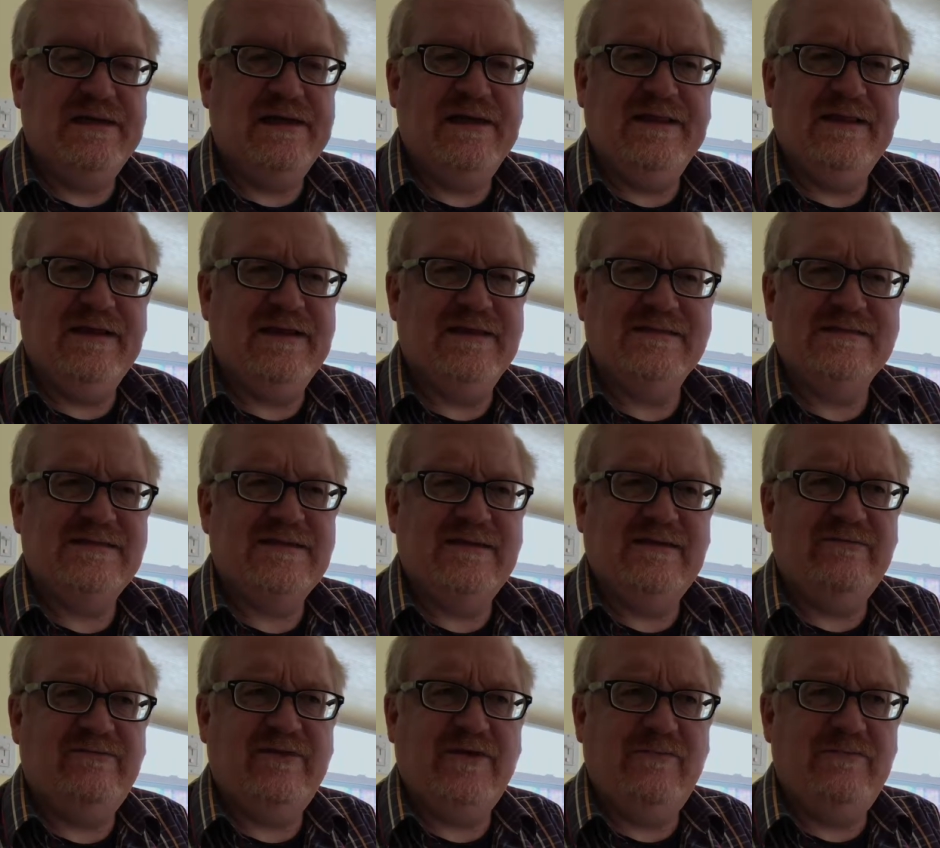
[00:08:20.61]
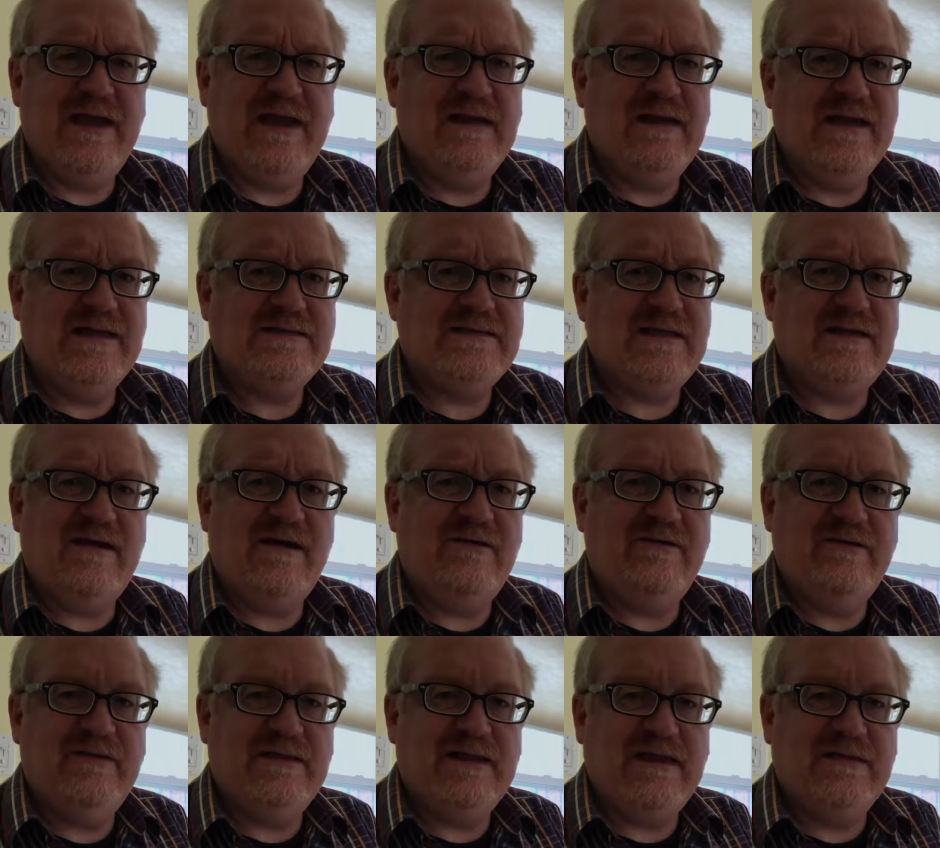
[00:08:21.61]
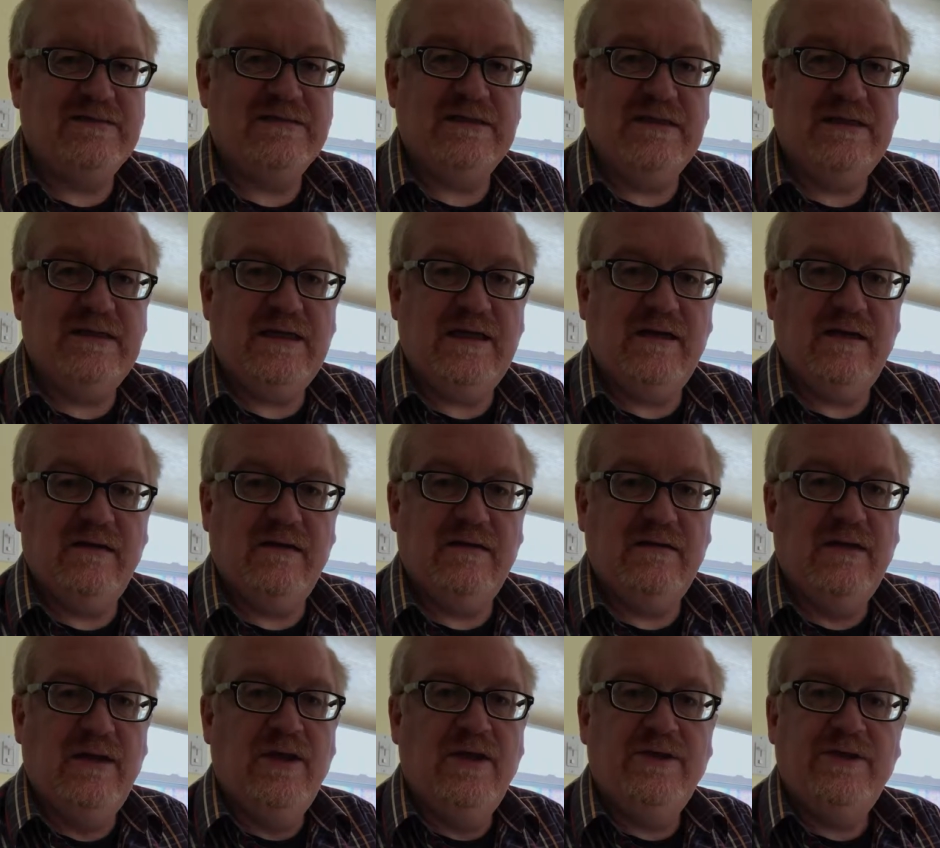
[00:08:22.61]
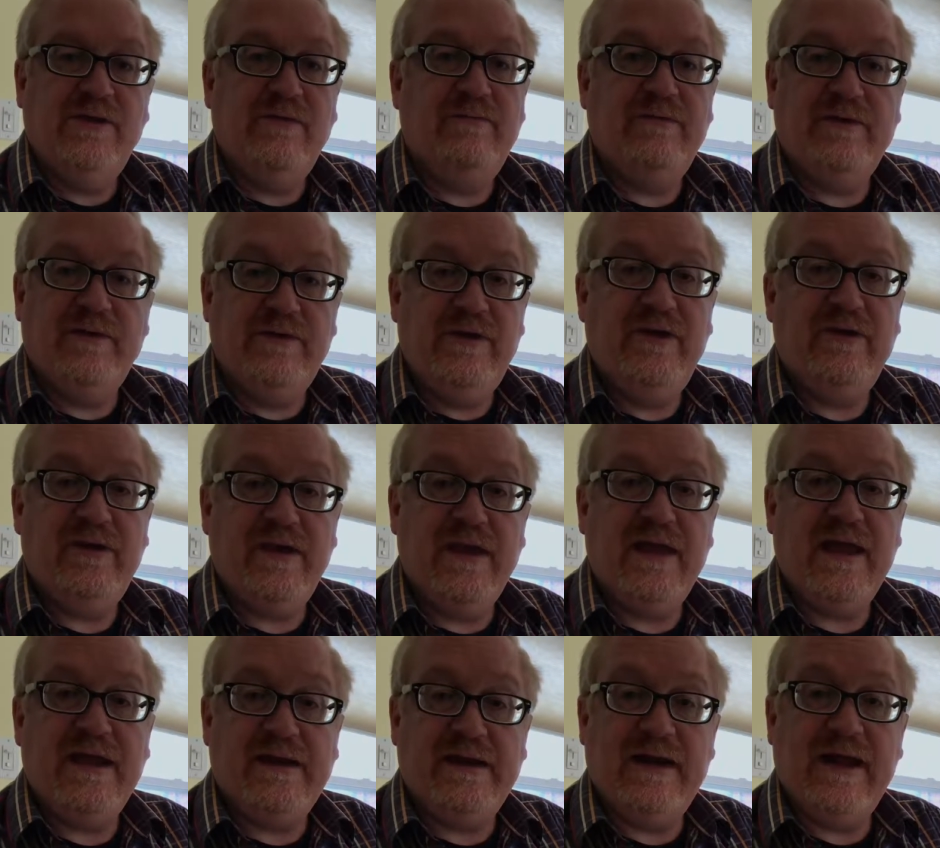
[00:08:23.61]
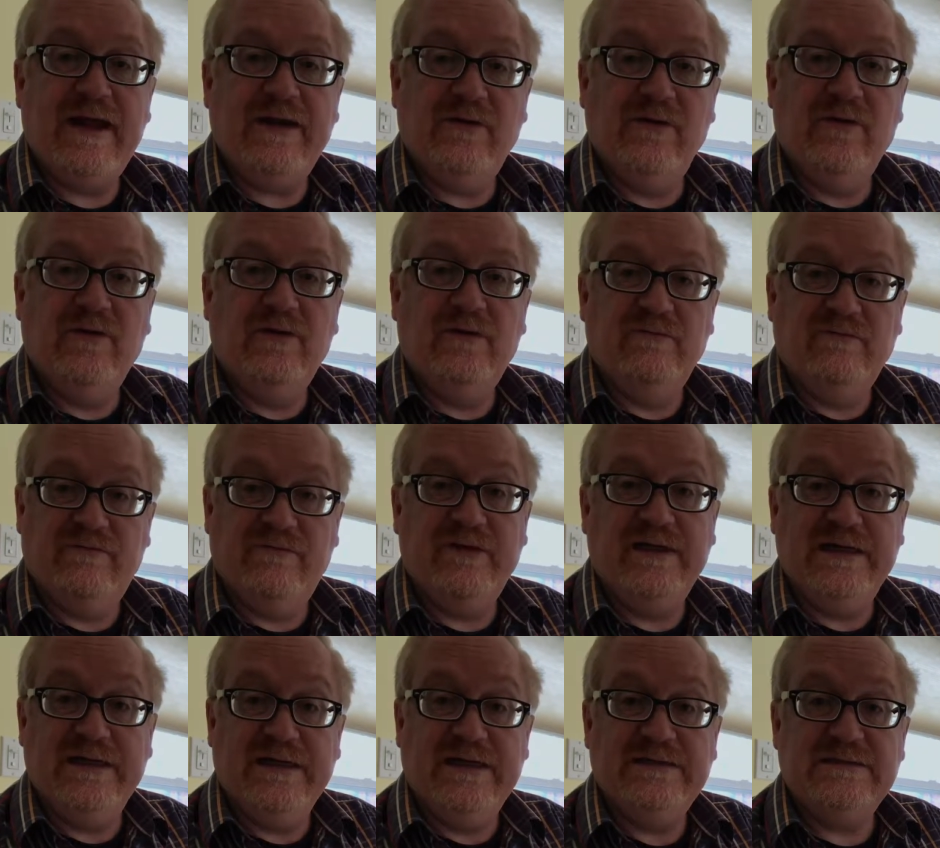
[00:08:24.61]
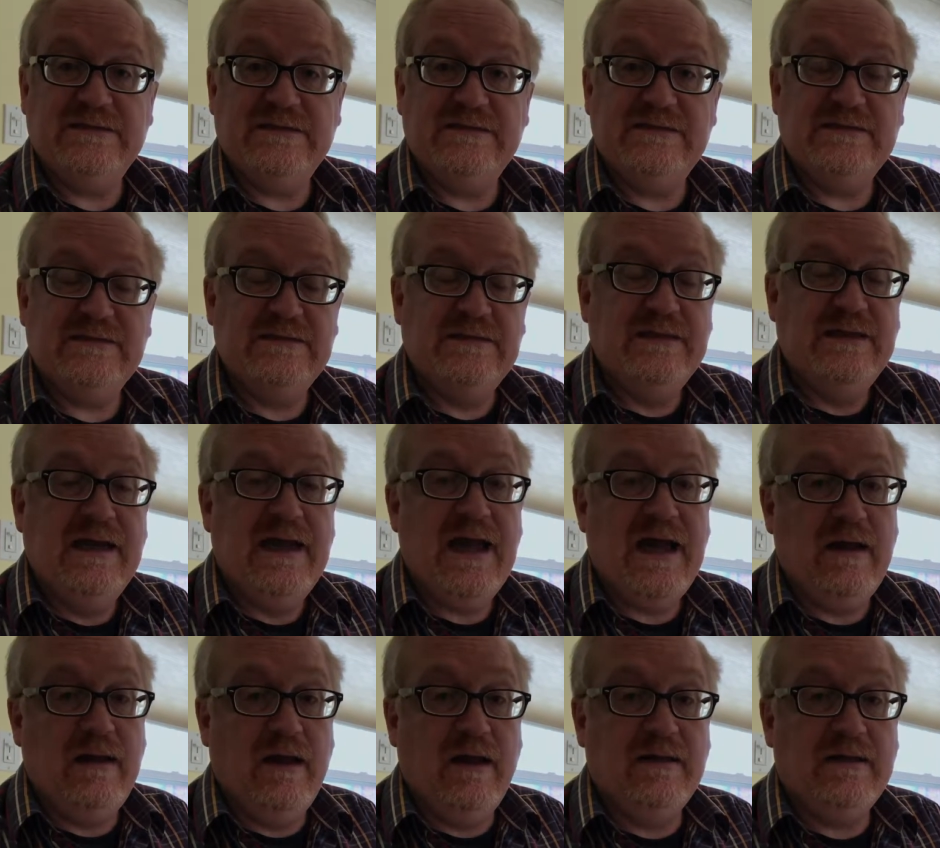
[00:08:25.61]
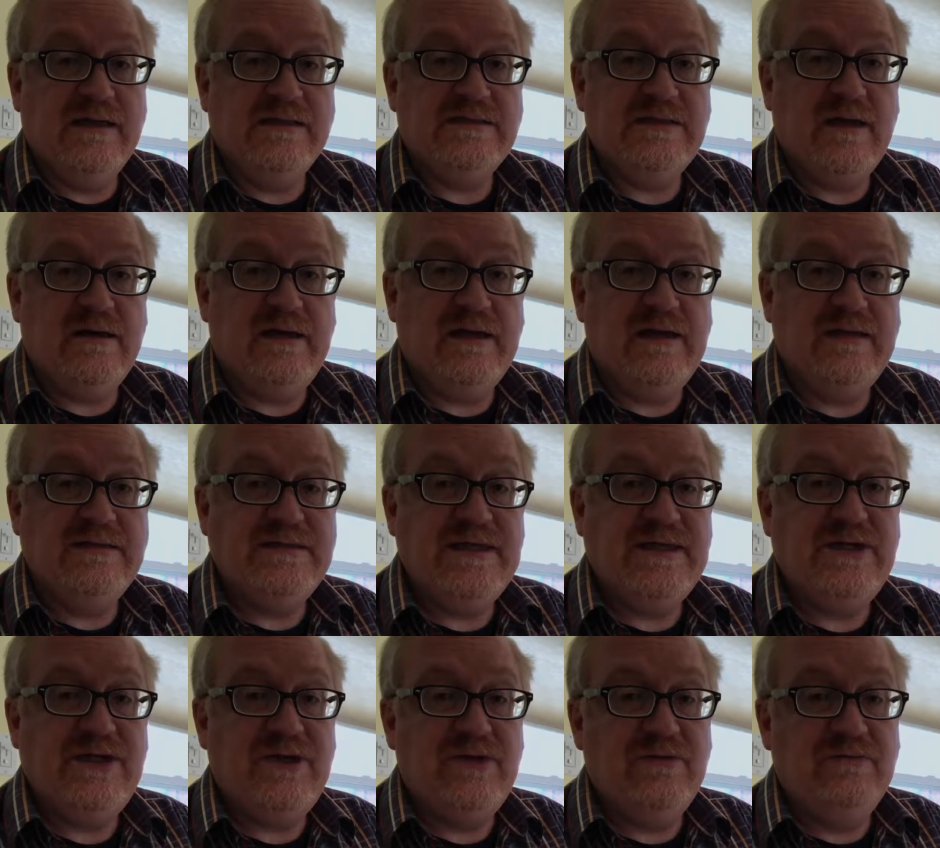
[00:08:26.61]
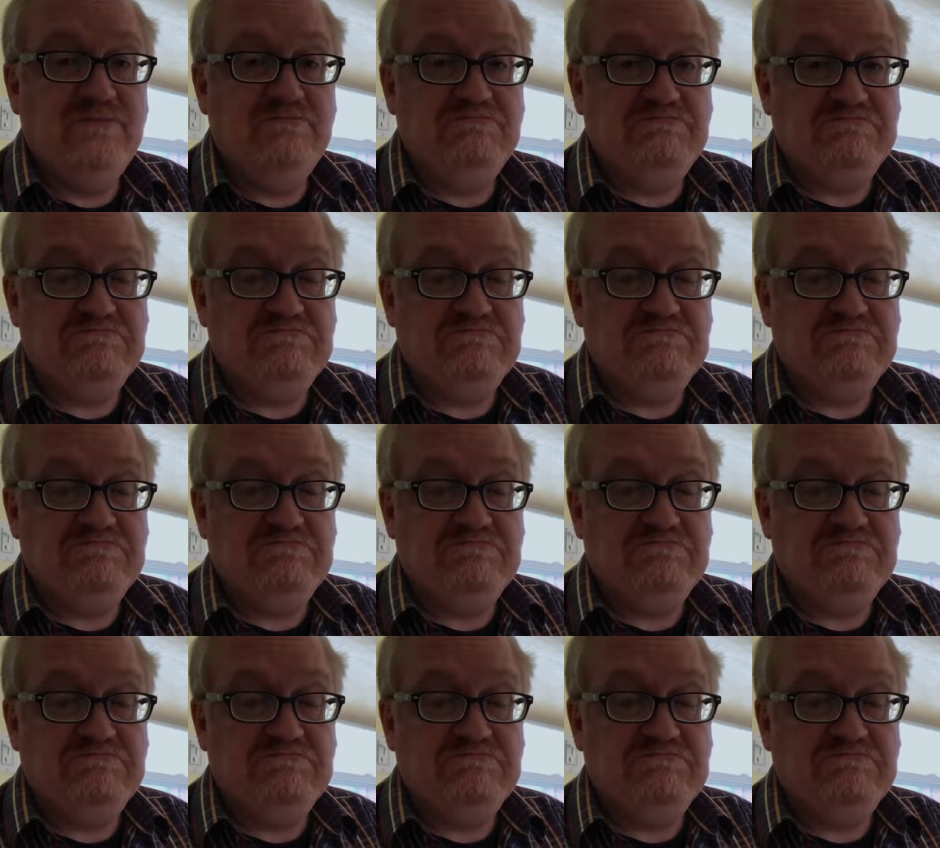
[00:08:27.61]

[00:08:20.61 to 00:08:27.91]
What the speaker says: I think it's if you make less than $100,000 a year, you can get an annual free license. How long that's going to continue,